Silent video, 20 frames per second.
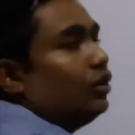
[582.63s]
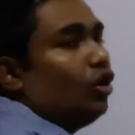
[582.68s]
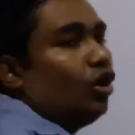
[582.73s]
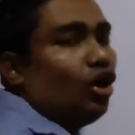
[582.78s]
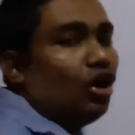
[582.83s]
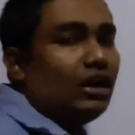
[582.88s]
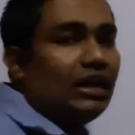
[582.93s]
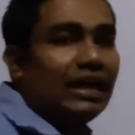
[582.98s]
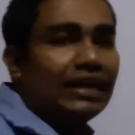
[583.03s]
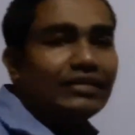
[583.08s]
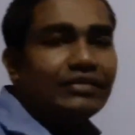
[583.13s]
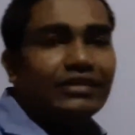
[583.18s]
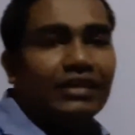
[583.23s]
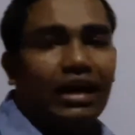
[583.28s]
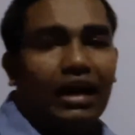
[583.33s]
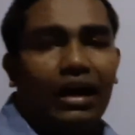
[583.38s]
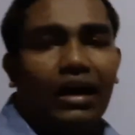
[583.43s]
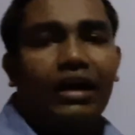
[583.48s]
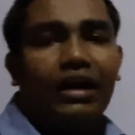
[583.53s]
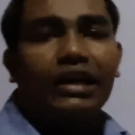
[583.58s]
all lengths
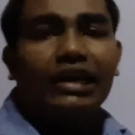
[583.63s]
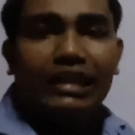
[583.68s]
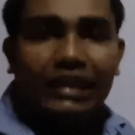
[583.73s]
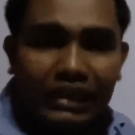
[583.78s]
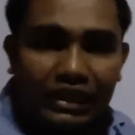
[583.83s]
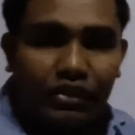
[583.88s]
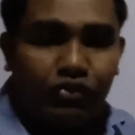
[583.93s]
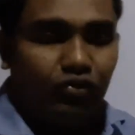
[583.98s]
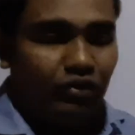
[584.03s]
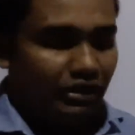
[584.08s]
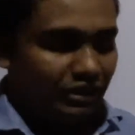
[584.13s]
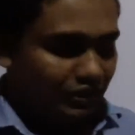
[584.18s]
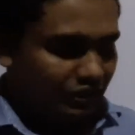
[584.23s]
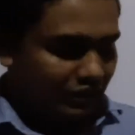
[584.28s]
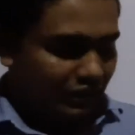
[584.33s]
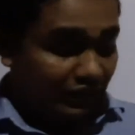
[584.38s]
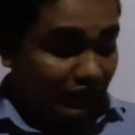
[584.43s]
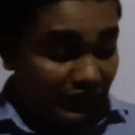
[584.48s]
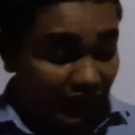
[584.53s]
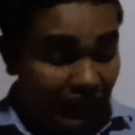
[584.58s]
are equal.
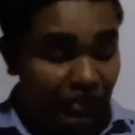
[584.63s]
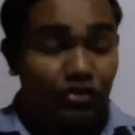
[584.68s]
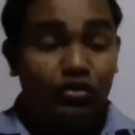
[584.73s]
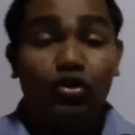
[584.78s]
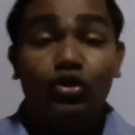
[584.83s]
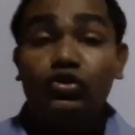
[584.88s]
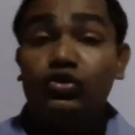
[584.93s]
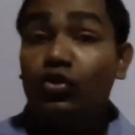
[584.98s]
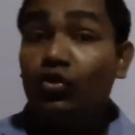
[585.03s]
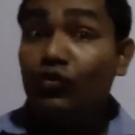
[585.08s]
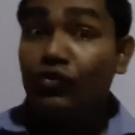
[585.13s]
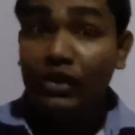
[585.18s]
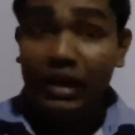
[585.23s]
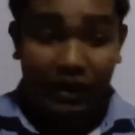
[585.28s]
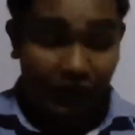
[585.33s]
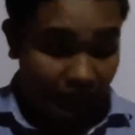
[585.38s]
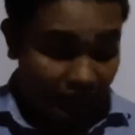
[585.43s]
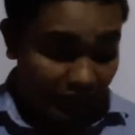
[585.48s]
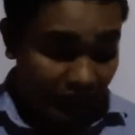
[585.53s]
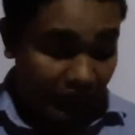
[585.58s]
That's also
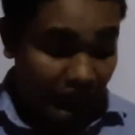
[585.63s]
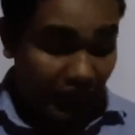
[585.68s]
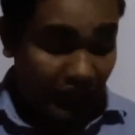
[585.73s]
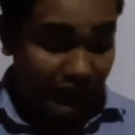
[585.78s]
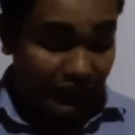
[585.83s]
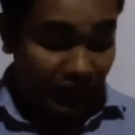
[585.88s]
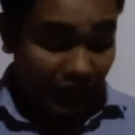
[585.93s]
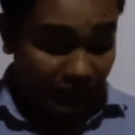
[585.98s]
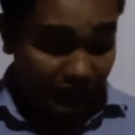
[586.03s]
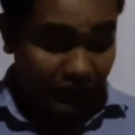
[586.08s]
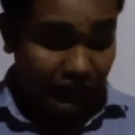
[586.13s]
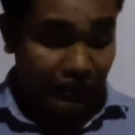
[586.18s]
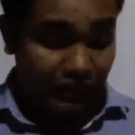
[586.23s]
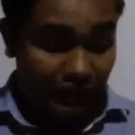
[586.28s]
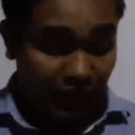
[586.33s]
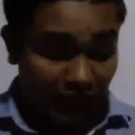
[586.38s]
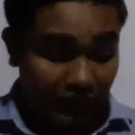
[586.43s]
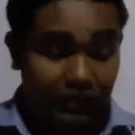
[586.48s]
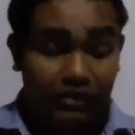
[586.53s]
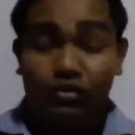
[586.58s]

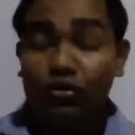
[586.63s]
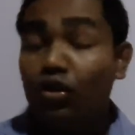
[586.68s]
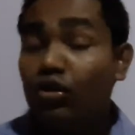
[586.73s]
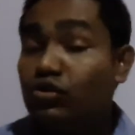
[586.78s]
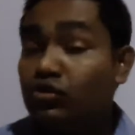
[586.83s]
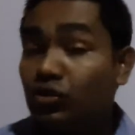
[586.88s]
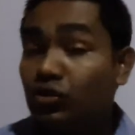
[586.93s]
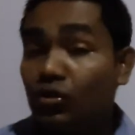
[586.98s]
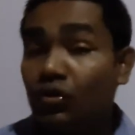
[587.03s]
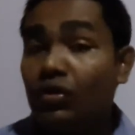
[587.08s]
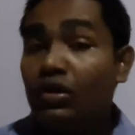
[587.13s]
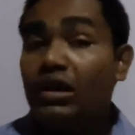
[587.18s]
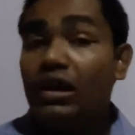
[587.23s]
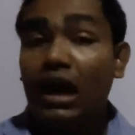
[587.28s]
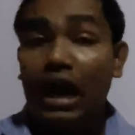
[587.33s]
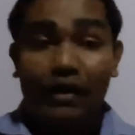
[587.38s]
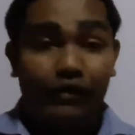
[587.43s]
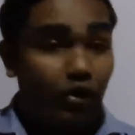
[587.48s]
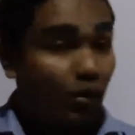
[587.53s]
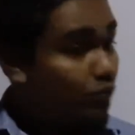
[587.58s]
that's also
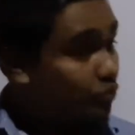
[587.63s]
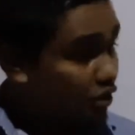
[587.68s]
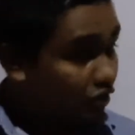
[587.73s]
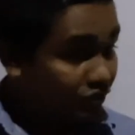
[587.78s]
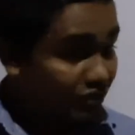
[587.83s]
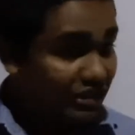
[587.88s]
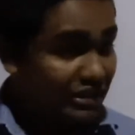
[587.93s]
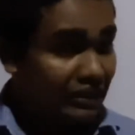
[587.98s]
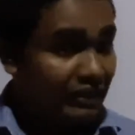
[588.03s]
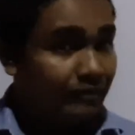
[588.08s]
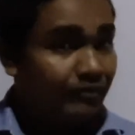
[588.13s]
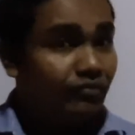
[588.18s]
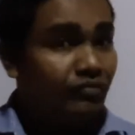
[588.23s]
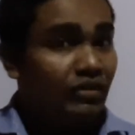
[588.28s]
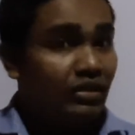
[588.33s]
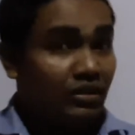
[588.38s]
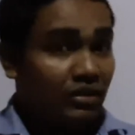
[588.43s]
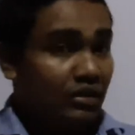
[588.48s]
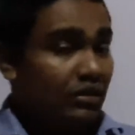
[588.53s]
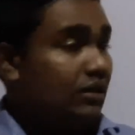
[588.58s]
our observation.
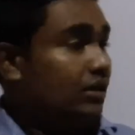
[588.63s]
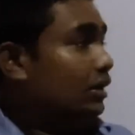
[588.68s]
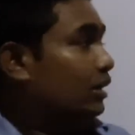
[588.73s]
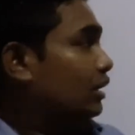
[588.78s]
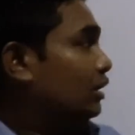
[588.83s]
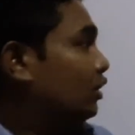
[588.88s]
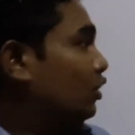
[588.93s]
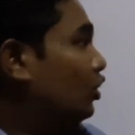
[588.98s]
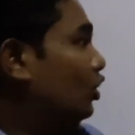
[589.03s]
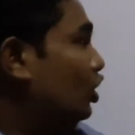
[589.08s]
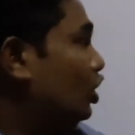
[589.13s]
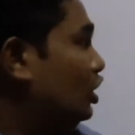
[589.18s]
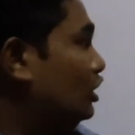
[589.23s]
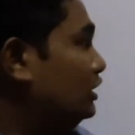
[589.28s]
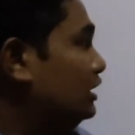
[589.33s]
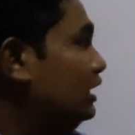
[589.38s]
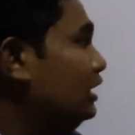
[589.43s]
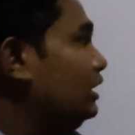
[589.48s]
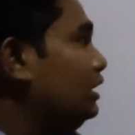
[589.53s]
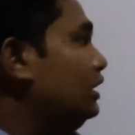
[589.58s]
All
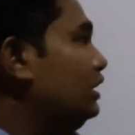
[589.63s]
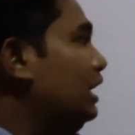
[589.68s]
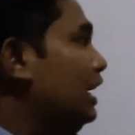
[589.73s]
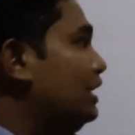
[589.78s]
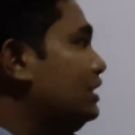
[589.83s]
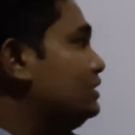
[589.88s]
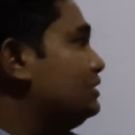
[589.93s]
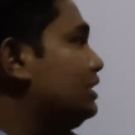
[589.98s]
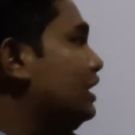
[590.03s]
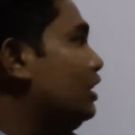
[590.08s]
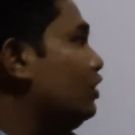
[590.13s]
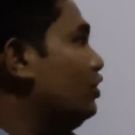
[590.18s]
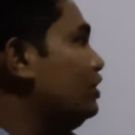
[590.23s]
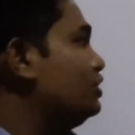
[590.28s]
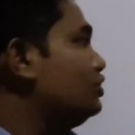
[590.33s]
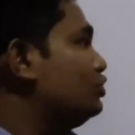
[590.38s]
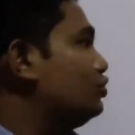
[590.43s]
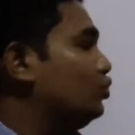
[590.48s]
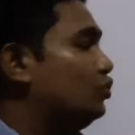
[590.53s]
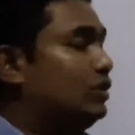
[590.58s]
the lines are
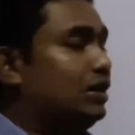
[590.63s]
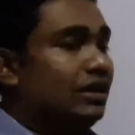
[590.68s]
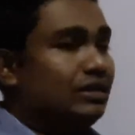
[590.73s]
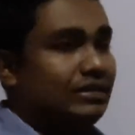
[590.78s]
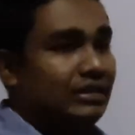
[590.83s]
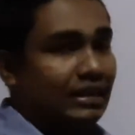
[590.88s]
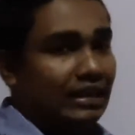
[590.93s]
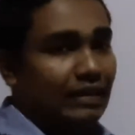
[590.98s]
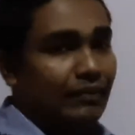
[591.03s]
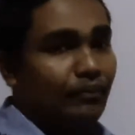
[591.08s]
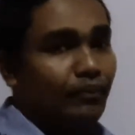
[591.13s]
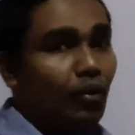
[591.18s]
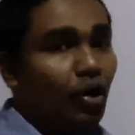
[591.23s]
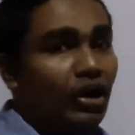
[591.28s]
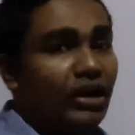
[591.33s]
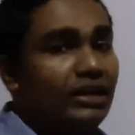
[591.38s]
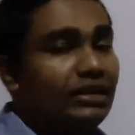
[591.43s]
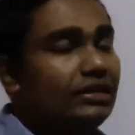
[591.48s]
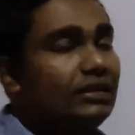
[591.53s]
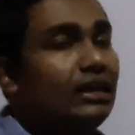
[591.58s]
going through the same
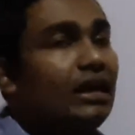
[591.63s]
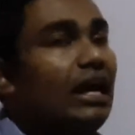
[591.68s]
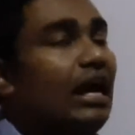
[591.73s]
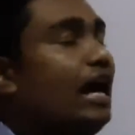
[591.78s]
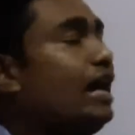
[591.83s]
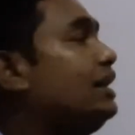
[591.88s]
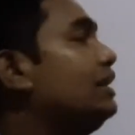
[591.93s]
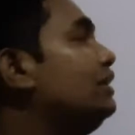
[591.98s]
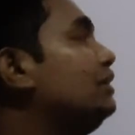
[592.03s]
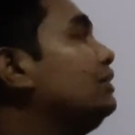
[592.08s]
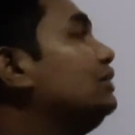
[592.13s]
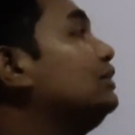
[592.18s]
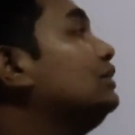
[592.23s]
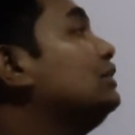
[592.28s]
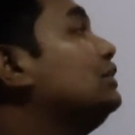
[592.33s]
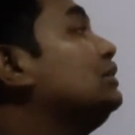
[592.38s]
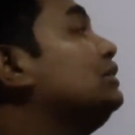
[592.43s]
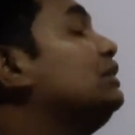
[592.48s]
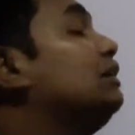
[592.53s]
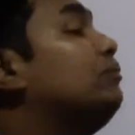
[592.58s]
point, and
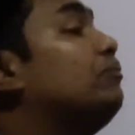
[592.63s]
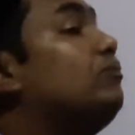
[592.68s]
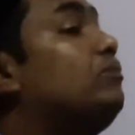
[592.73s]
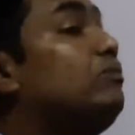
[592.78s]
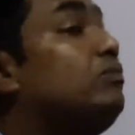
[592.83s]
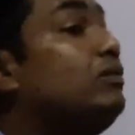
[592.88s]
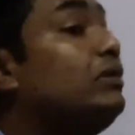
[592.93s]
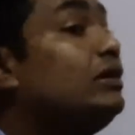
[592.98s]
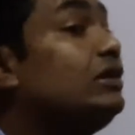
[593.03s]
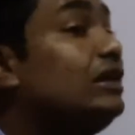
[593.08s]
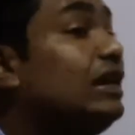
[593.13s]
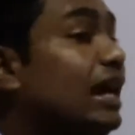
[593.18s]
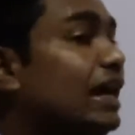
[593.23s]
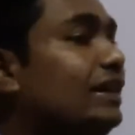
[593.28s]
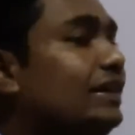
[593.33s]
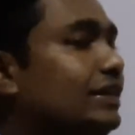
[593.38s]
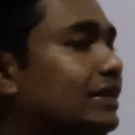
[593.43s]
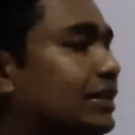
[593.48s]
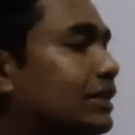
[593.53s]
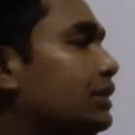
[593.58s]
the
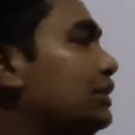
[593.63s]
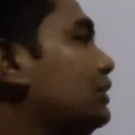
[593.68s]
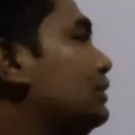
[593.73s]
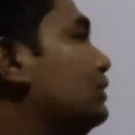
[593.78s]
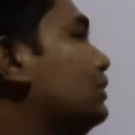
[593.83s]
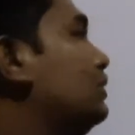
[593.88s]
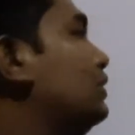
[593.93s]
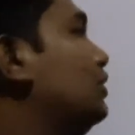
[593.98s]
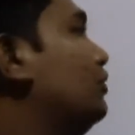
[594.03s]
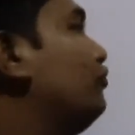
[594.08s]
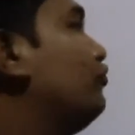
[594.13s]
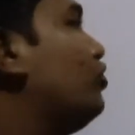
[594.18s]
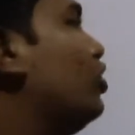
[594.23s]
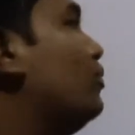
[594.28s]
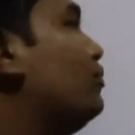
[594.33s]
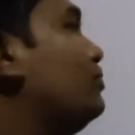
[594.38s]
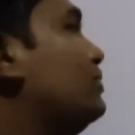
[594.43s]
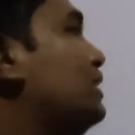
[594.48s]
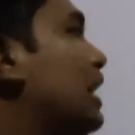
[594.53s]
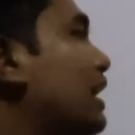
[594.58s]
length
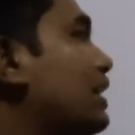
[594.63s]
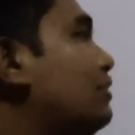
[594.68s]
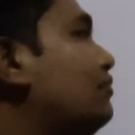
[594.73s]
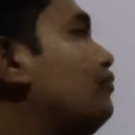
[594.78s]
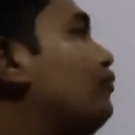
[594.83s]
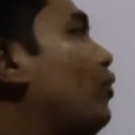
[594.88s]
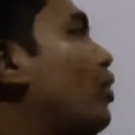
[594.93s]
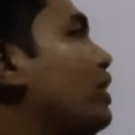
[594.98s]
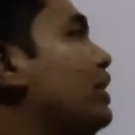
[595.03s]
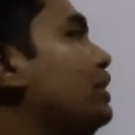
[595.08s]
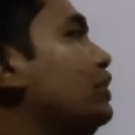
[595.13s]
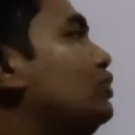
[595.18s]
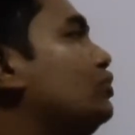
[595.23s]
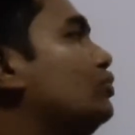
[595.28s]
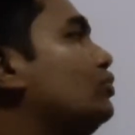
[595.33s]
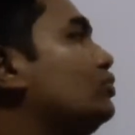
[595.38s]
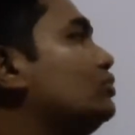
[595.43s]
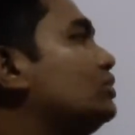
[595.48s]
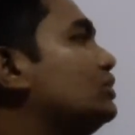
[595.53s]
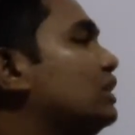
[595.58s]
from that point
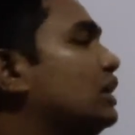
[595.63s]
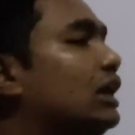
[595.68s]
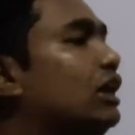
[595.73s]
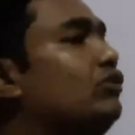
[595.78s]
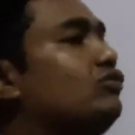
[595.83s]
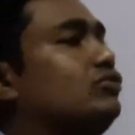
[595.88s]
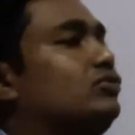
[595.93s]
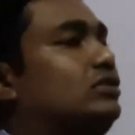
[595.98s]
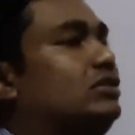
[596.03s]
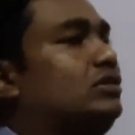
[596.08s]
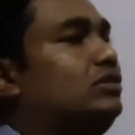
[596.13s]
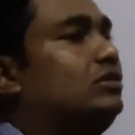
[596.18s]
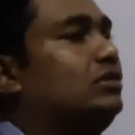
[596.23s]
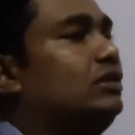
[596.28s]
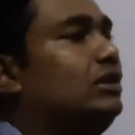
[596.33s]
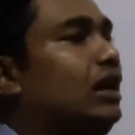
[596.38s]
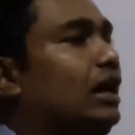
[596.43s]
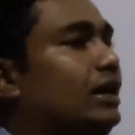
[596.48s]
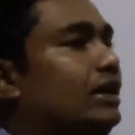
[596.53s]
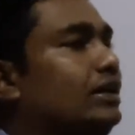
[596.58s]
to curves
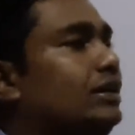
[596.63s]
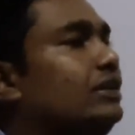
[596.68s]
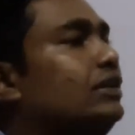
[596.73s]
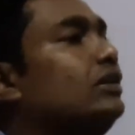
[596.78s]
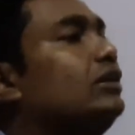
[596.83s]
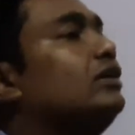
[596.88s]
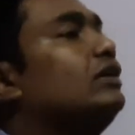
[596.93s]
line,